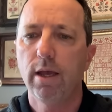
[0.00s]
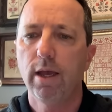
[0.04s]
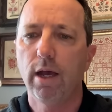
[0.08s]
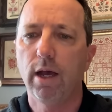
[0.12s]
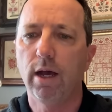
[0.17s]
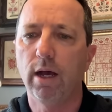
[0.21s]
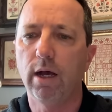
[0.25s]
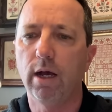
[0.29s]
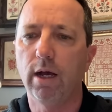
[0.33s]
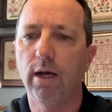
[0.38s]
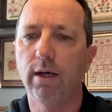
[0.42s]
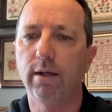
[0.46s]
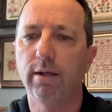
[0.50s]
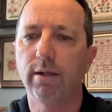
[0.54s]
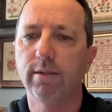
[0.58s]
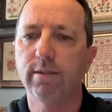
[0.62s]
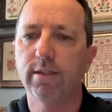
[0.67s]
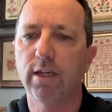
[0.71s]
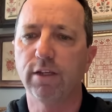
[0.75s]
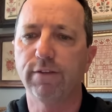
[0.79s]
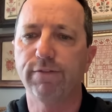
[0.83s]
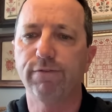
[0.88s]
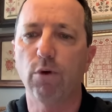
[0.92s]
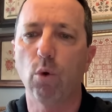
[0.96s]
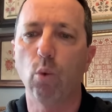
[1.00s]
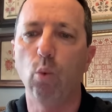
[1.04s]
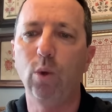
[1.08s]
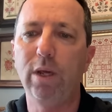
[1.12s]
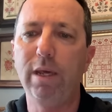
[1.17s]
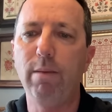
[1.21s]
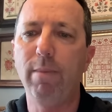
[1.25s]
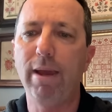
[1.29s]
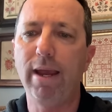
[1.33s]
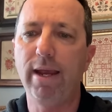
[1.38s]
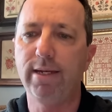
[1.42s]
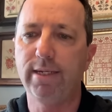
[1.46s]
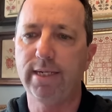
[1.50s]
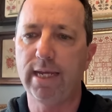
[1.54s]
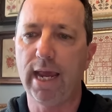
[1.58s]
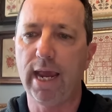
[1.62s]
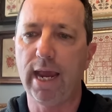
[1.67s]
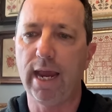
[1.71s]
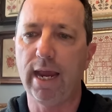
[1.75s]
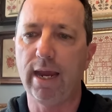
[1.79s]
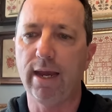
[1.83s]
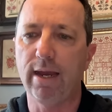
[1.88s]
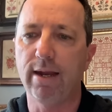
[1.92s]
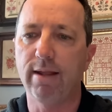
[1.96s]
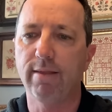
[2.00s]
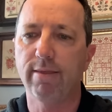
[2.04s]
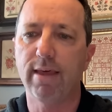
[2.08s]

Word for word: Uh, it says, For we maintain